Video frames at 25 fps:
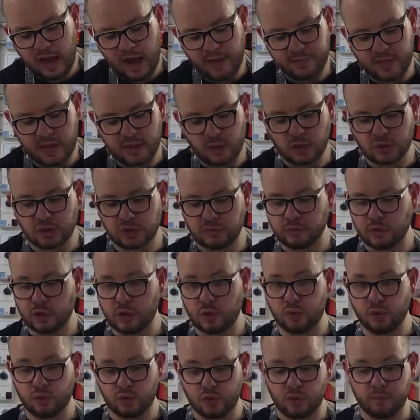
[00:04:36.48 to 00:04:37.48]
I've then got some
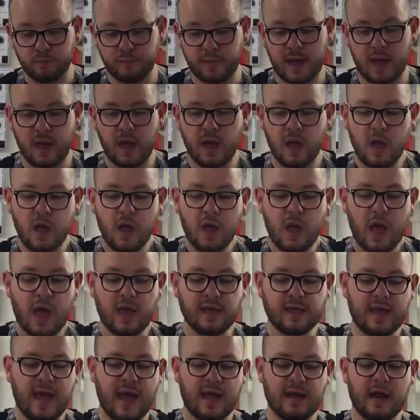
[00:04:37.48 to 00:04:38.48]
cucumber.
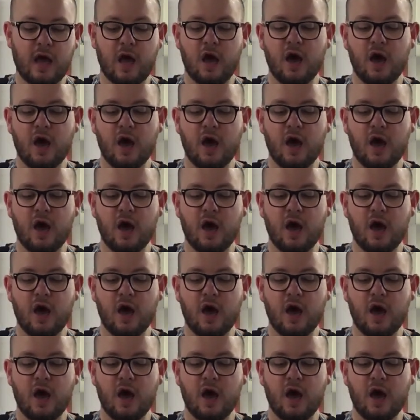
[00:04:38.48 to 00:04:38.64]
Again,